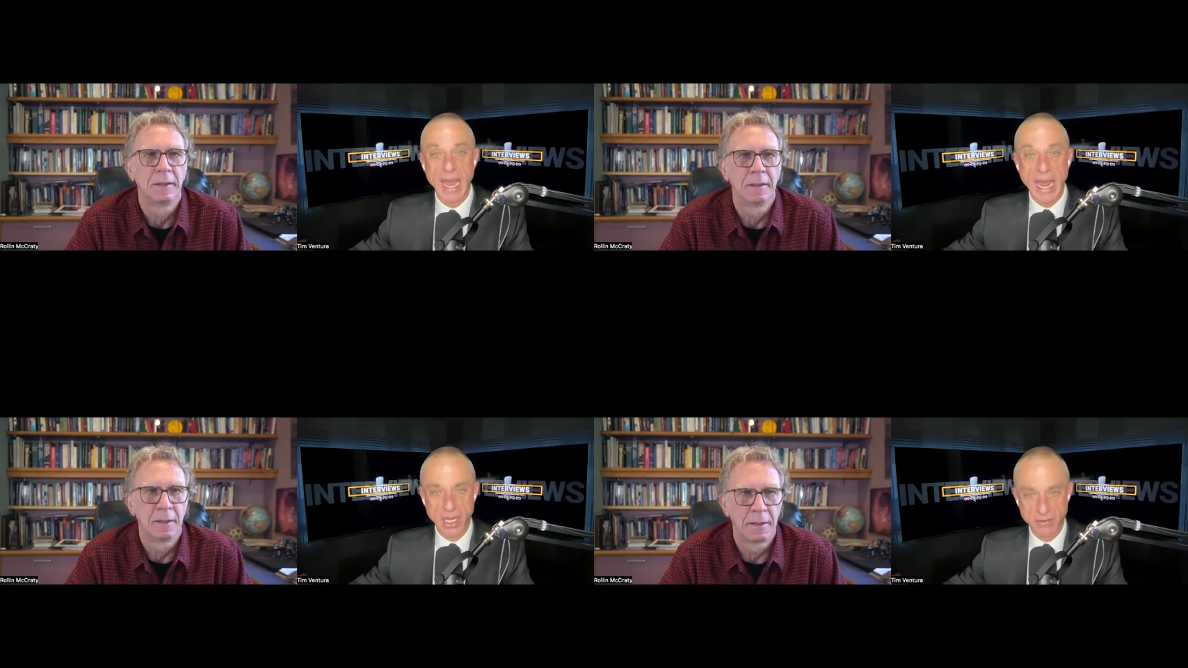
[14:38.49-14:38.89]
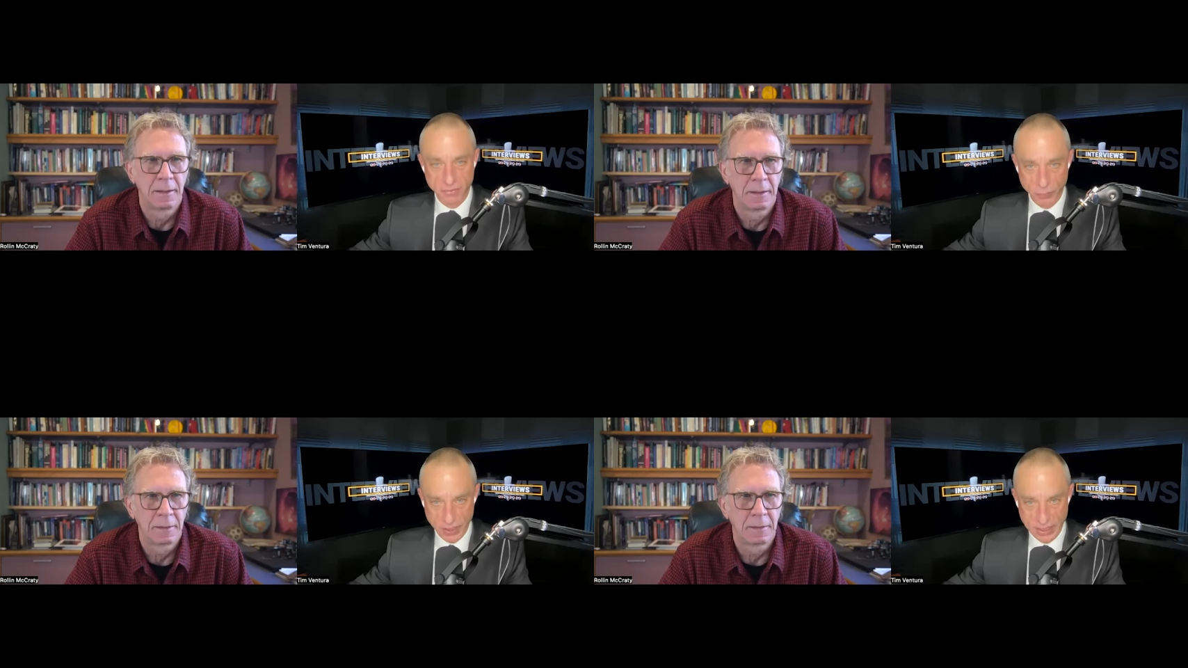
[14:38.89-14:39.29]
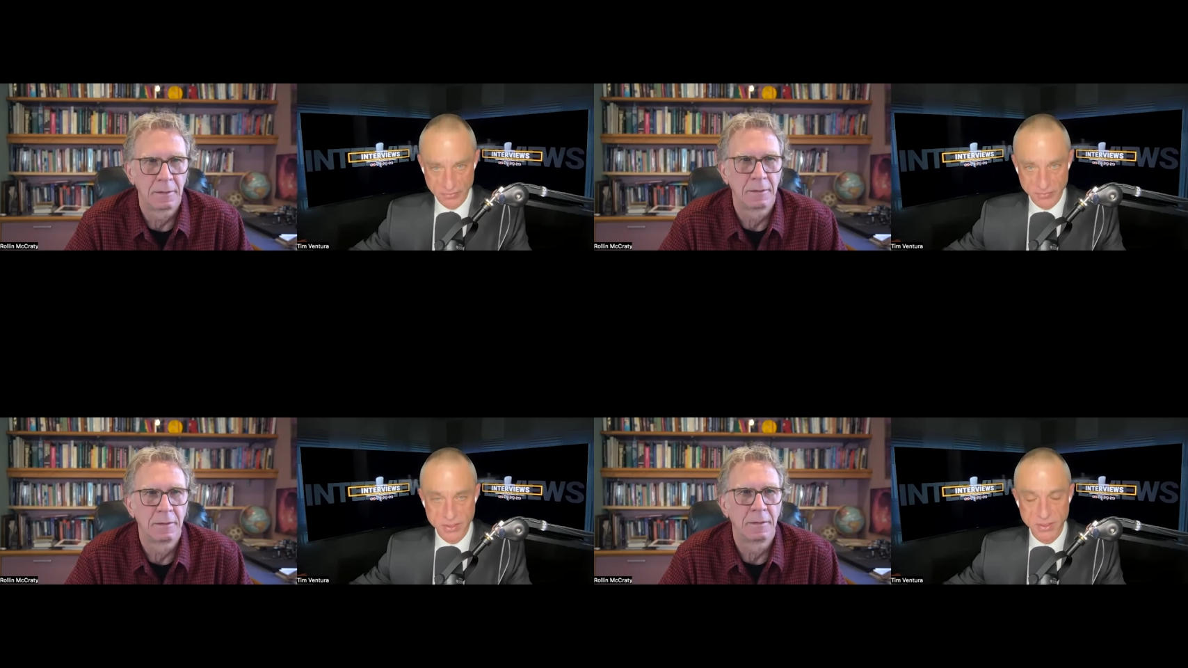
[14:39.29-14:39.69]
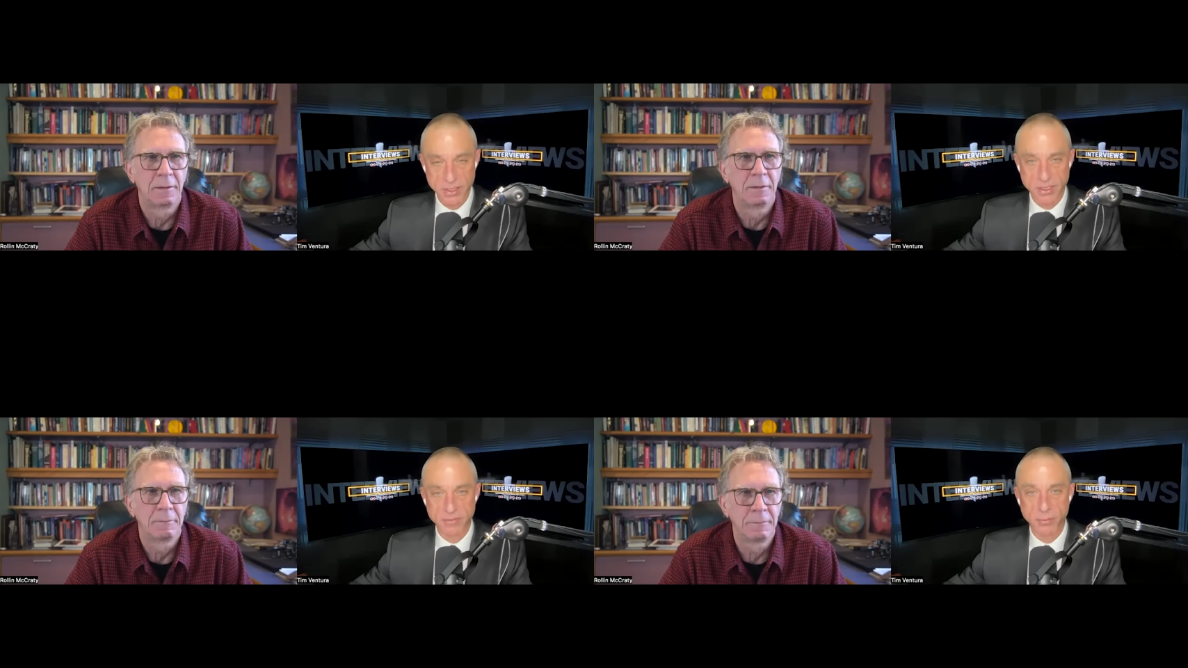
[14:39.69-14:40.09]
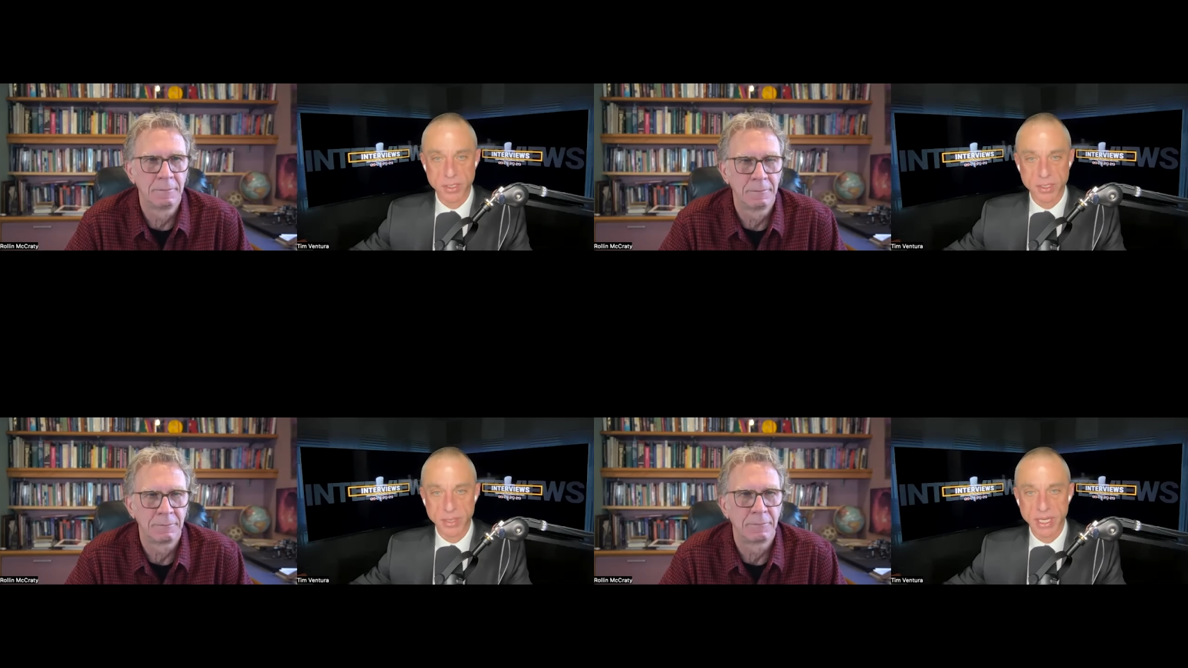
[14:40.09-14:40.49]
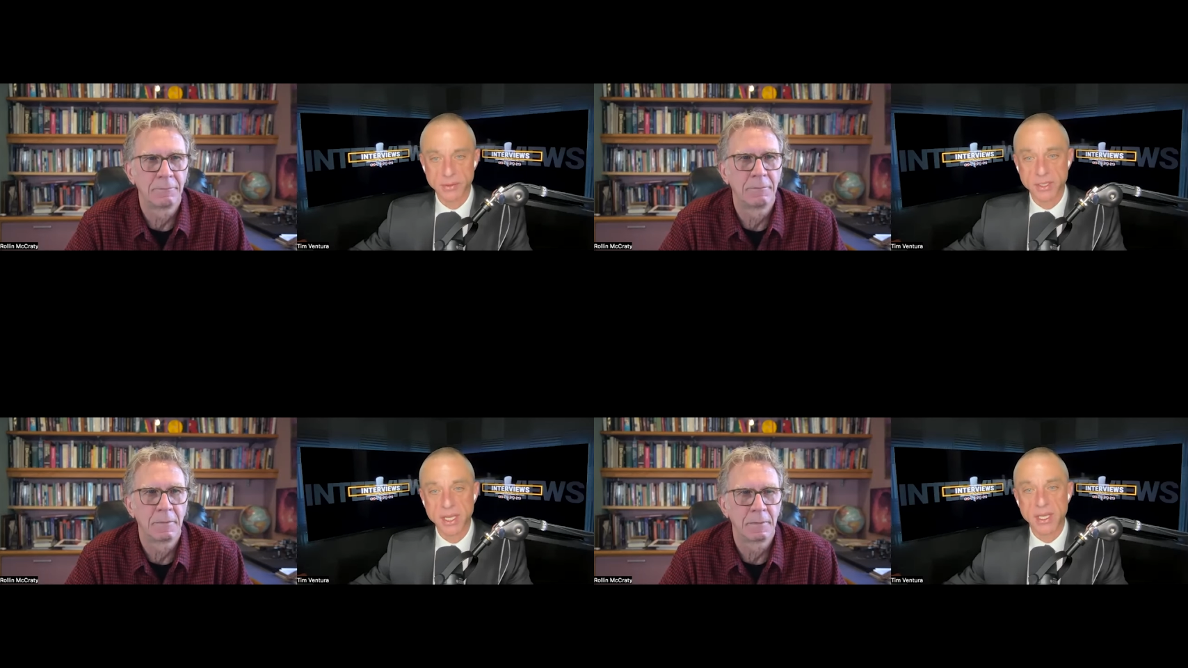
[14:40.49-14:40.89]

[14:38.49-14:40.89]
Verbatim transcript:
Speaker 1: Alfvén waves that you'd written about,